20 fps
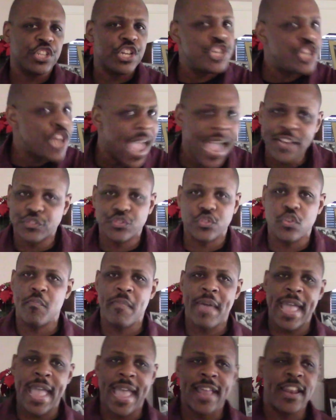a natural
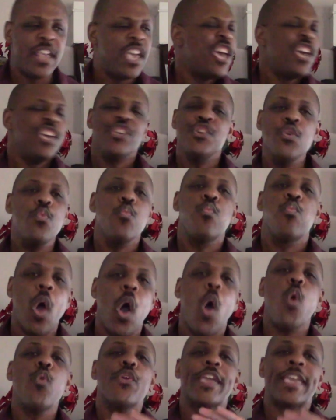man, you
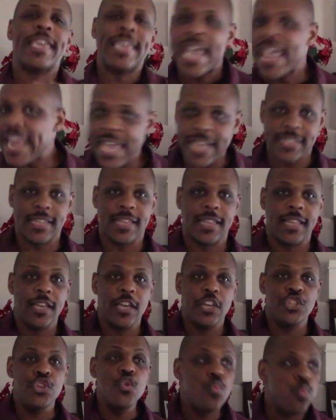won't get it.
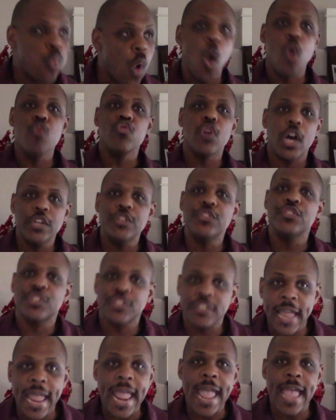You won't
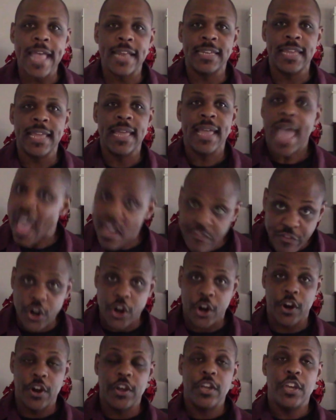understand
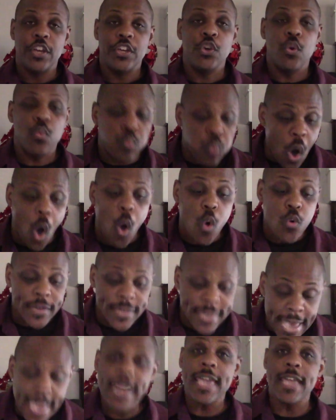ever. You
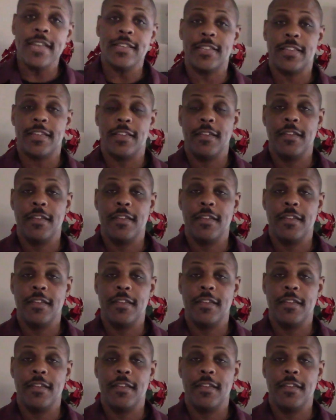won't get it.